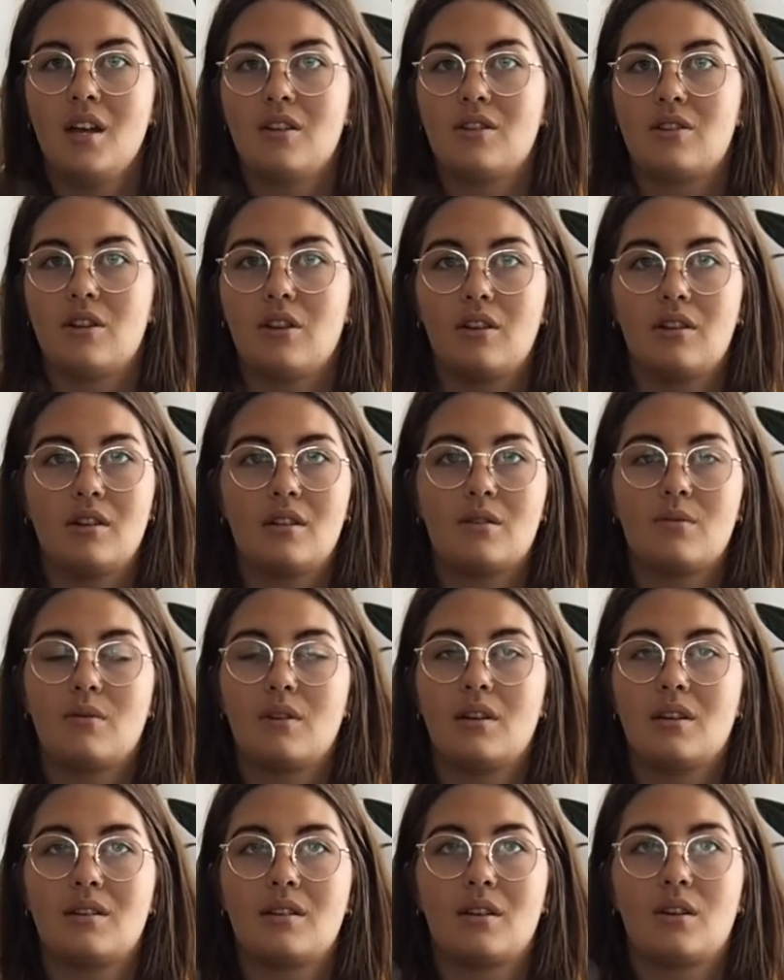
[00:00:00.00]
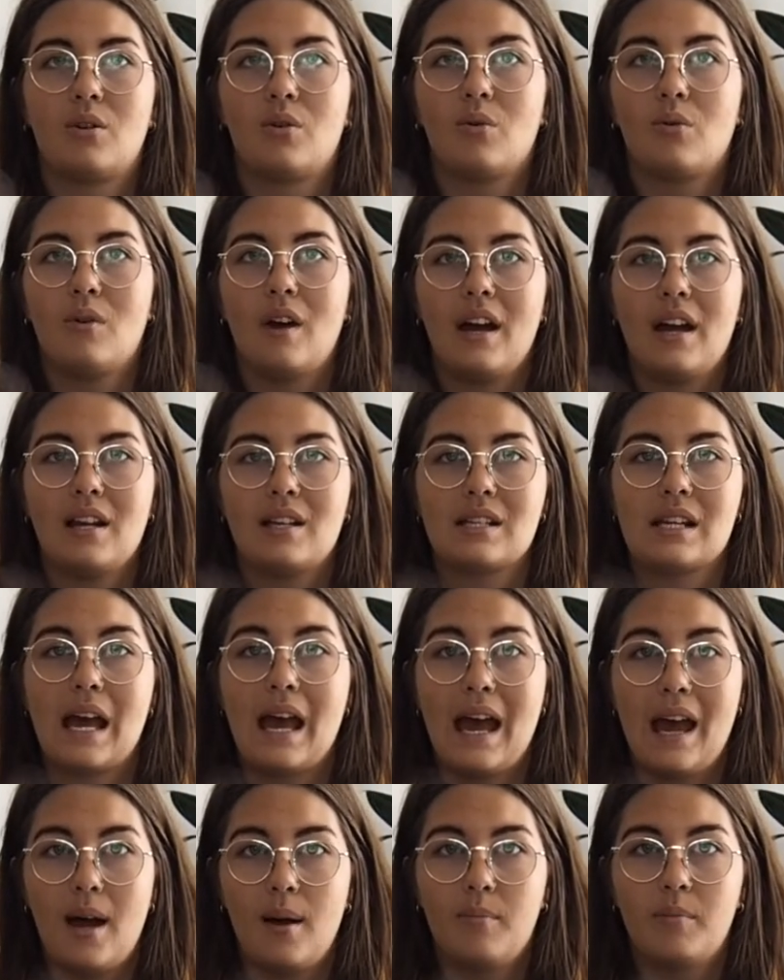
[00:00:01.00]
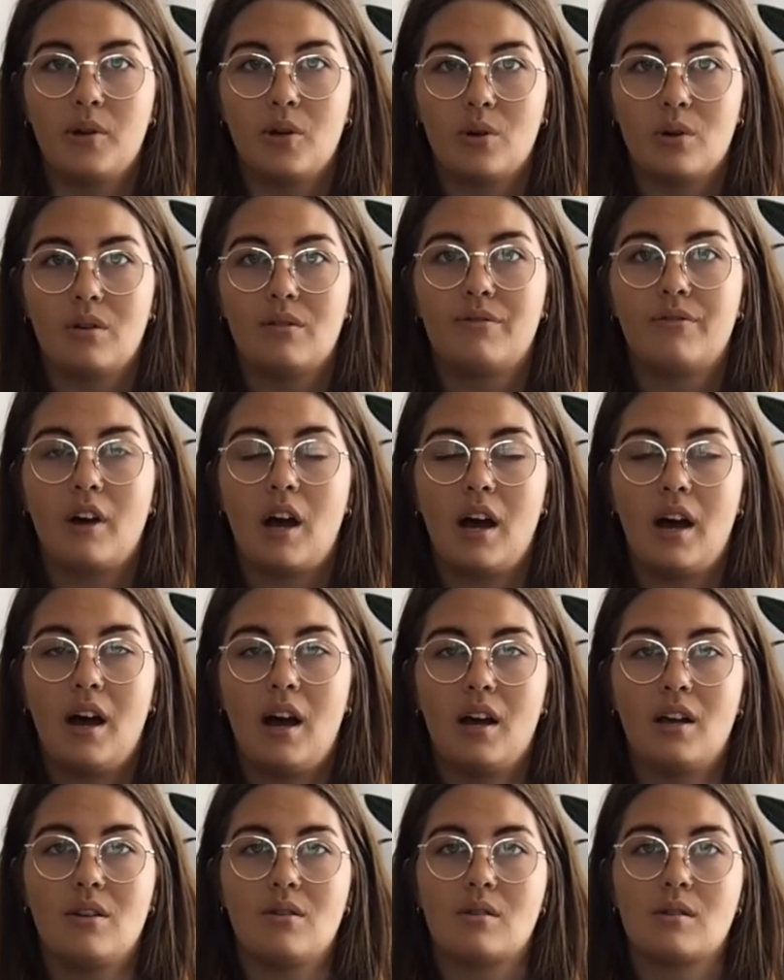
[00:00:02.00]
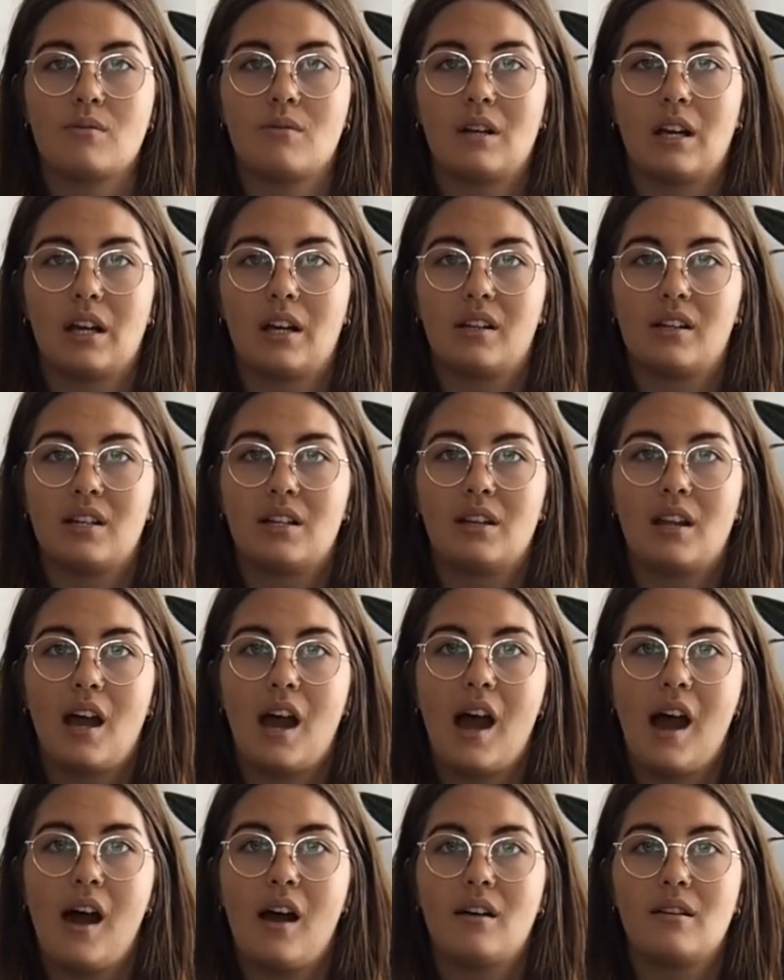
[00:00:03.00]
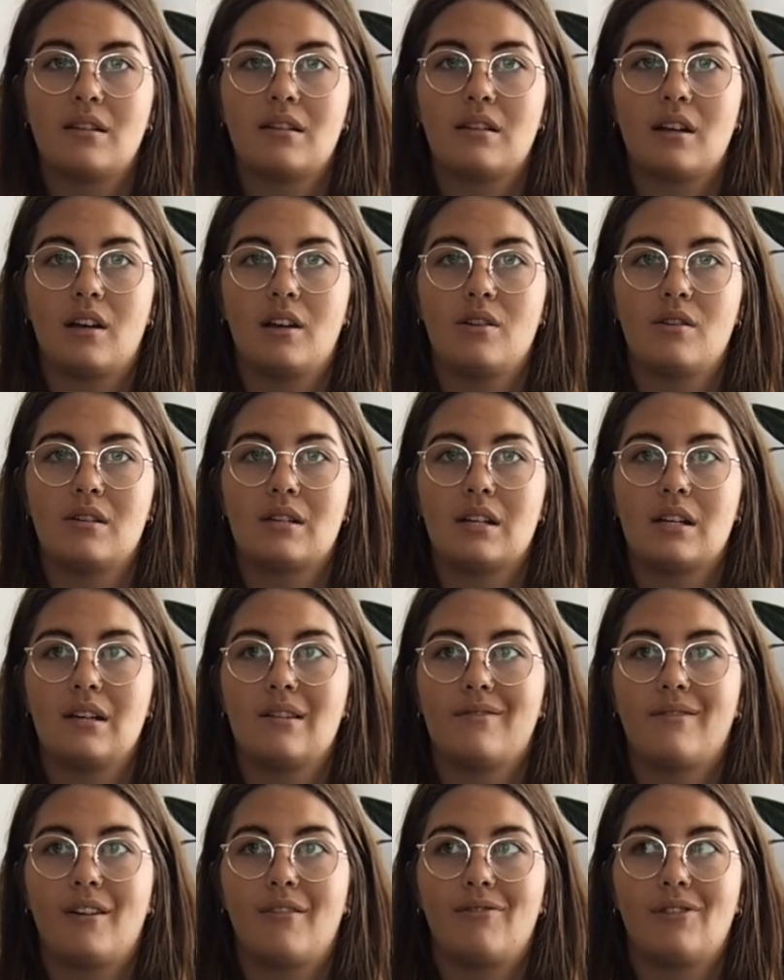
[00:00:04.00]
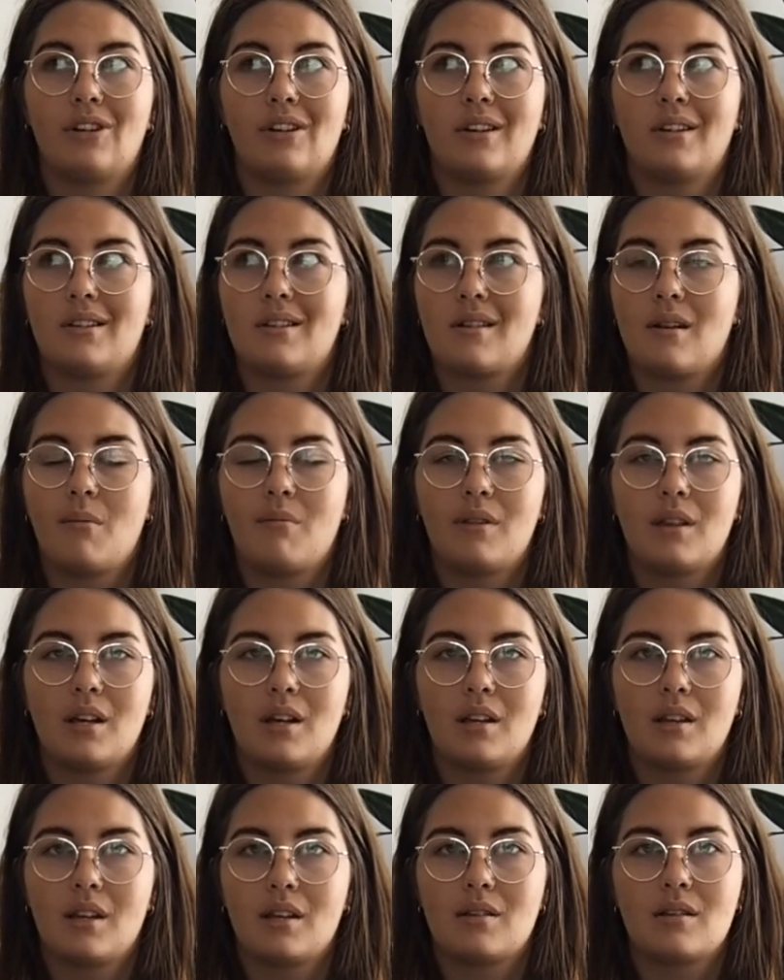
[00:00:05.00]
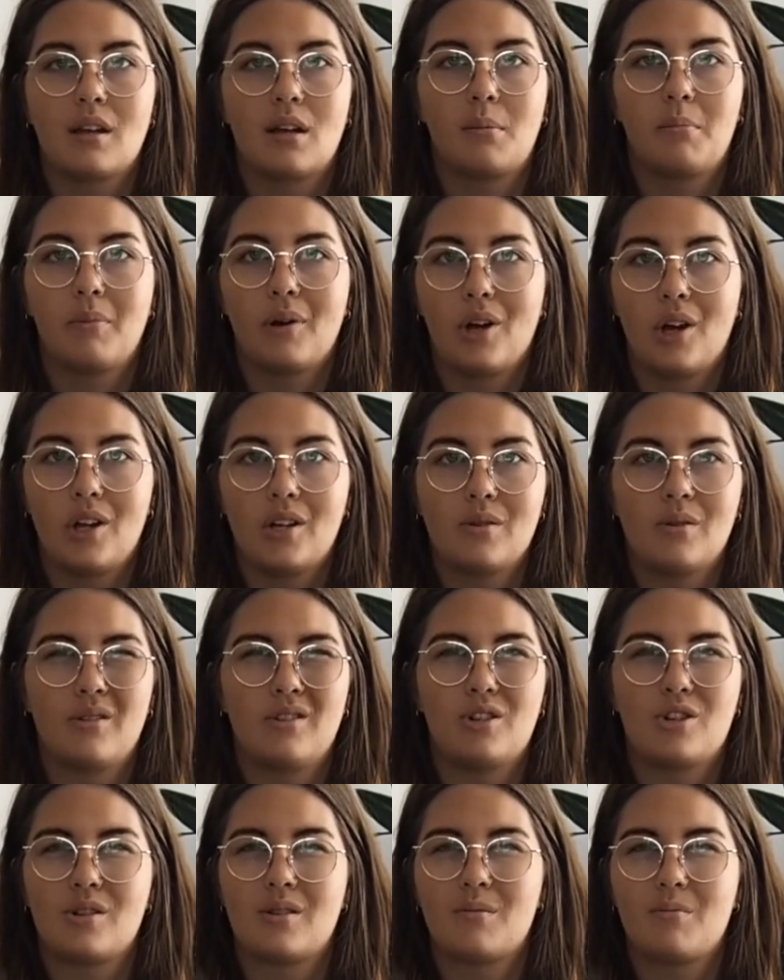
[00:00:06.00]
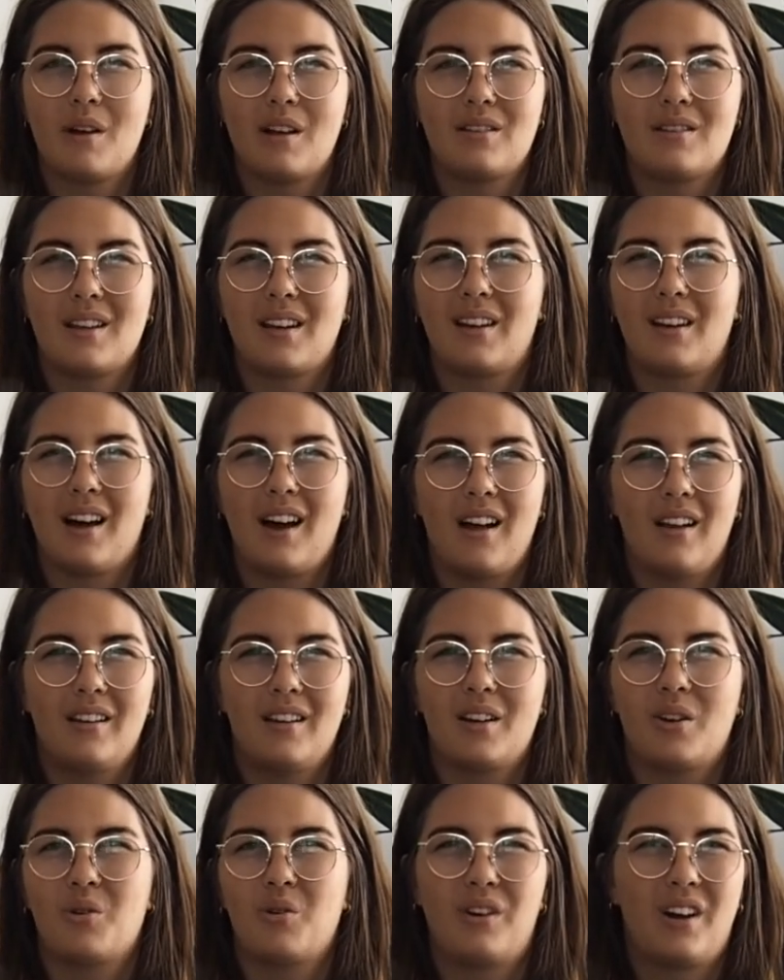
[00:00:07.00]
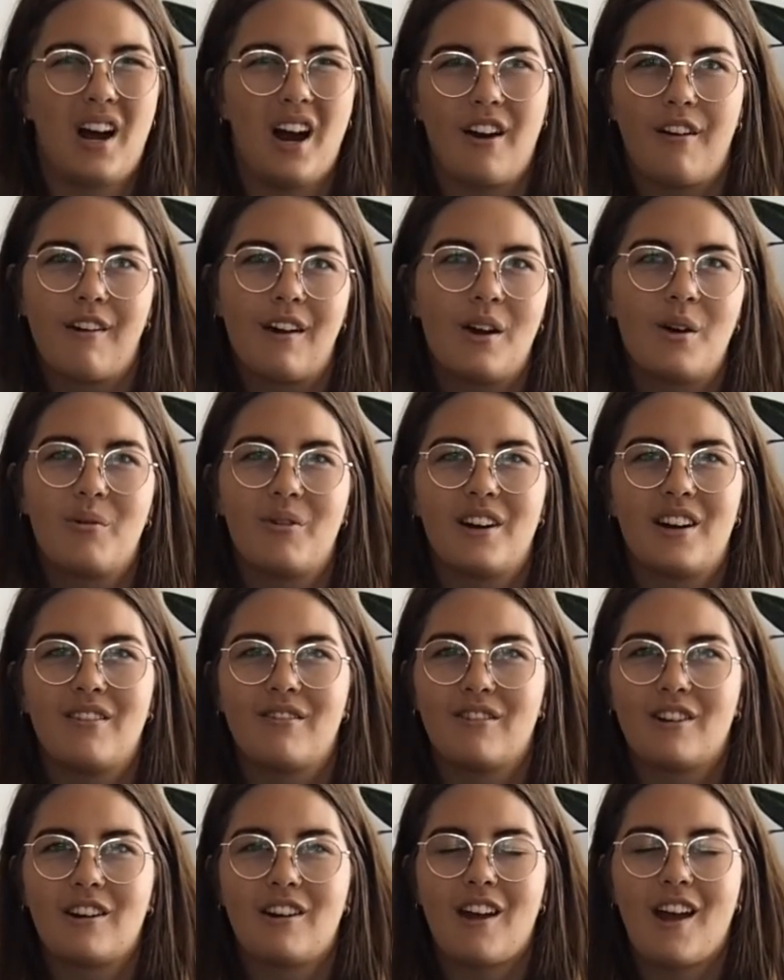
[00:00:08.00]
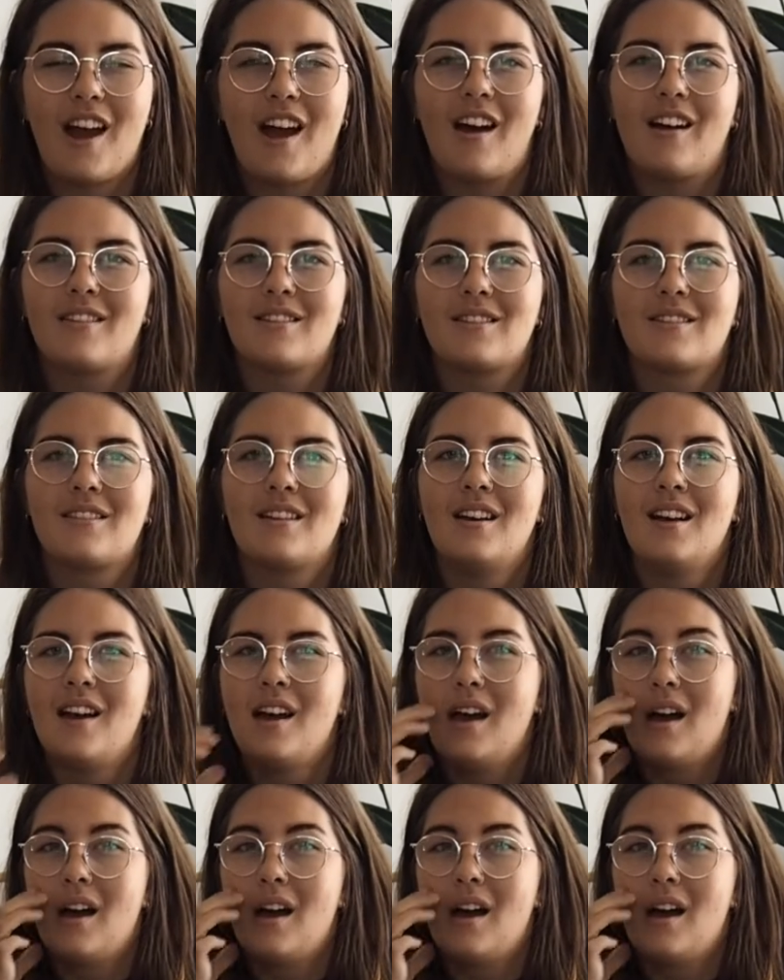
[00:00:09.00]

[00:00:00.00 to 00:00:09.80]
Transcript: So this one is a great air purifier. I use it when I clean the house. I use it if I've cooked something that's like burnt or just smells like garlic or curry or whatever in your house.